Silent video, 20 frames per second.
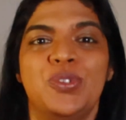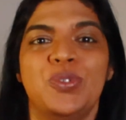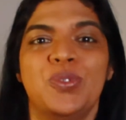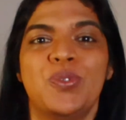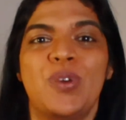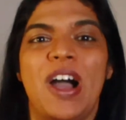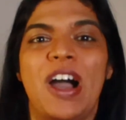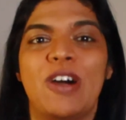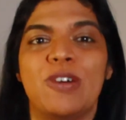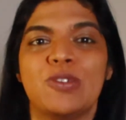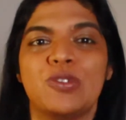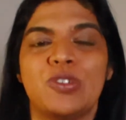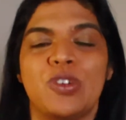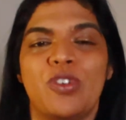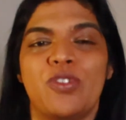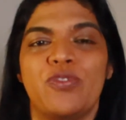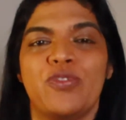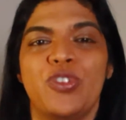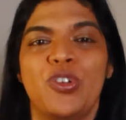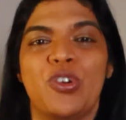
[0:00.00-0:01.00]
you out
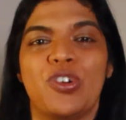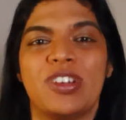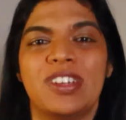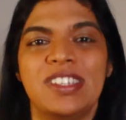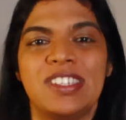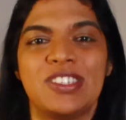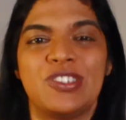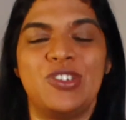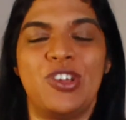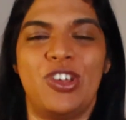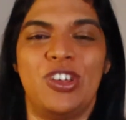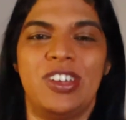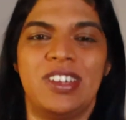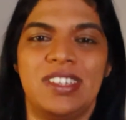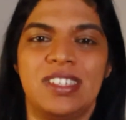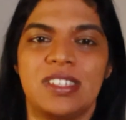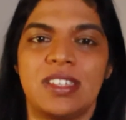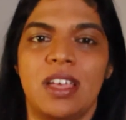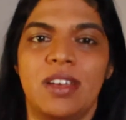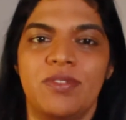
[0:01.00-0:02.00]
of your risk
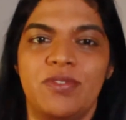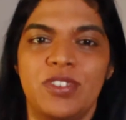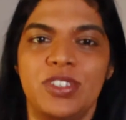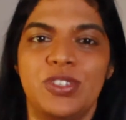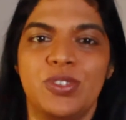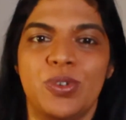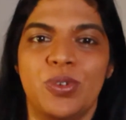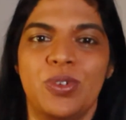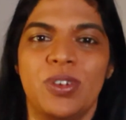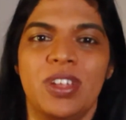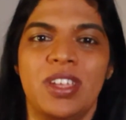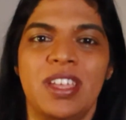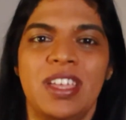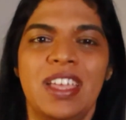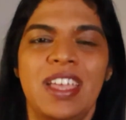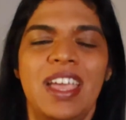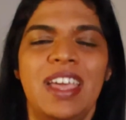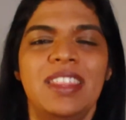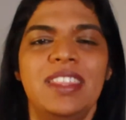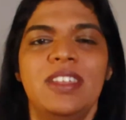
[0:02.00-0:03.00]
tolerance comfort zone,
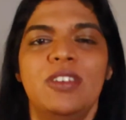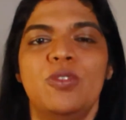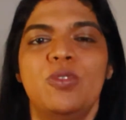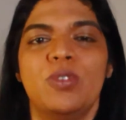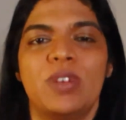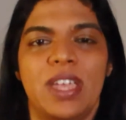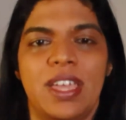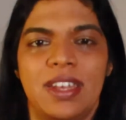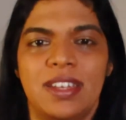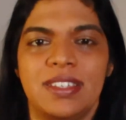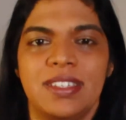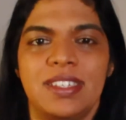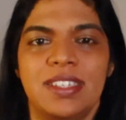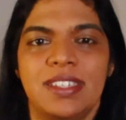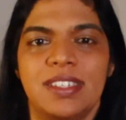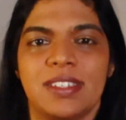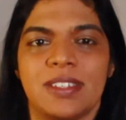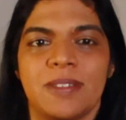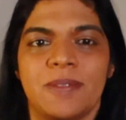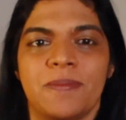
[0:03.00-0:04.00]
and there are no
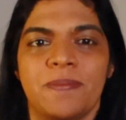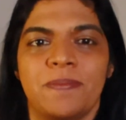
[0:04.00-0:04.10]
guarantees.